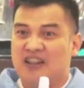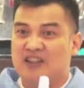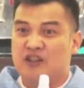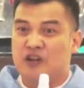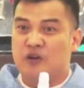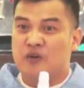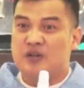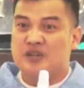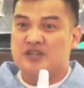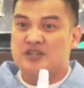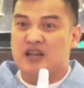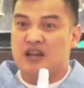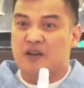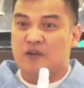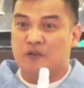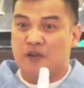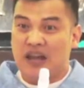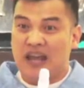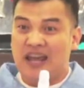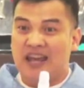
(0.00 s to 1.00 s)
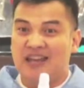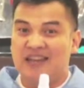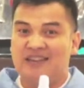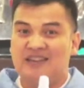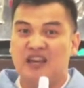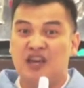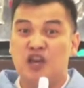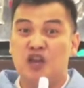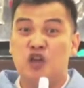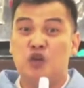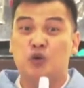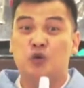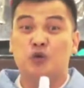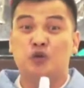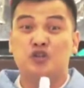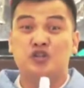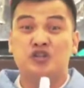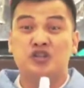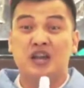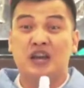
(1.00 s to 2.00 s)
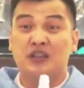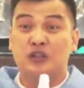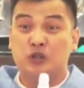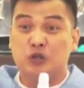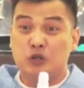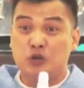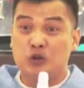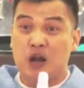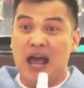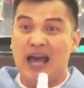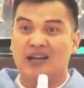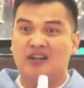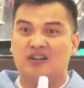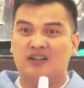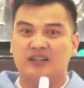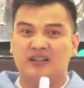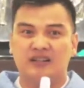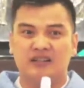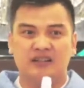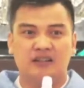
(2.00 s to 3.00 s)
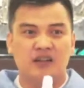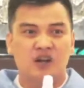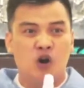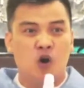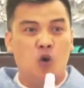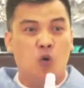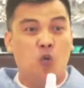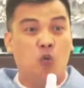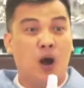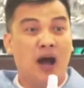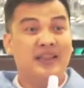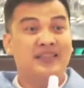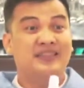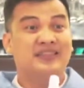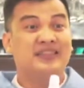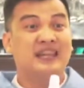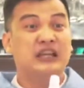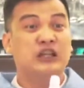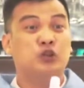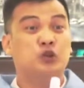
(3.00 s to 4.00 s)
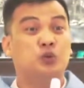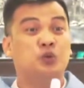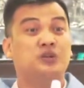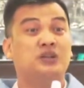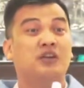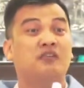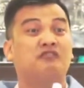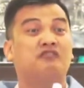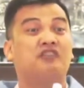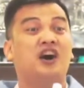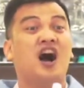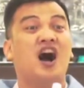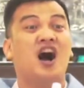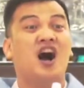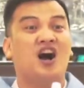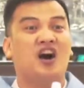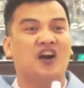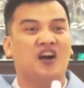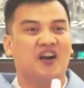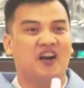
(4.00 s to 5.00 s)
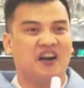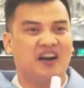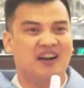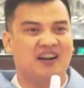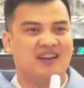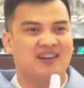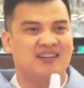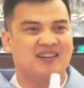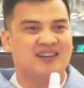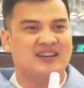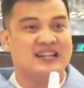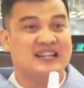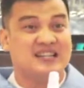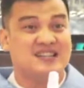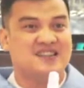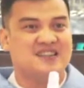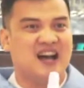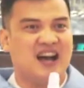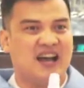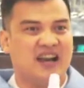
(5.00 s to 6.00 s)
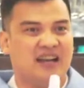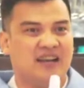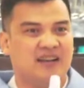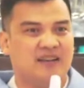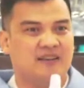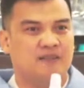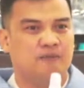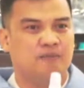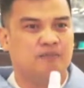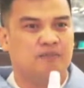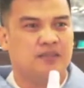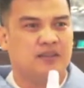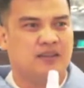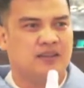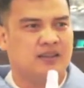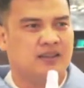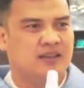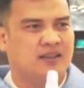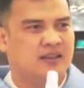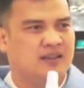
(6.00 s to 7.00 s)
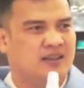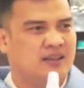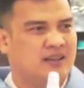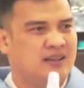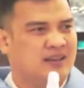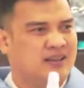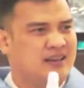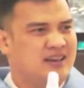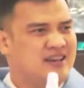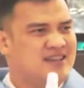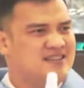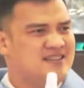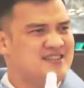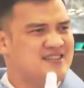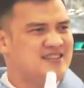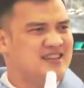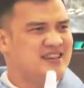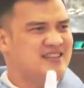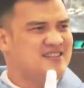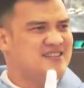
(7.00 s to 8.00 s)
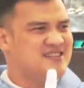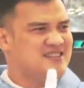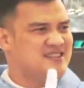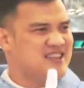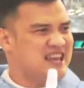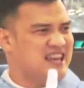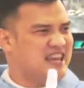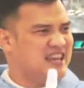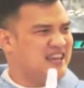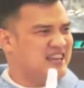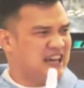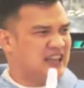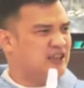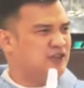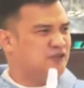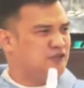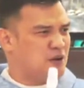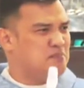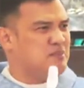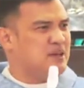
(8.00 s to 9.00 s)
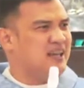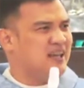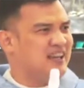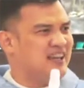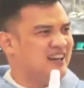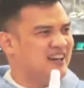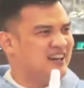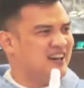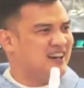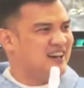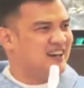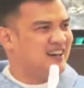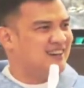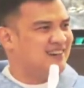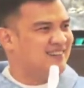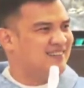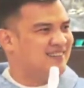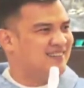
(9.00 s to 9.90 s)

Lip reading: And there is a red, huge dragon wanting to devour the sun. Is this scene not familiar?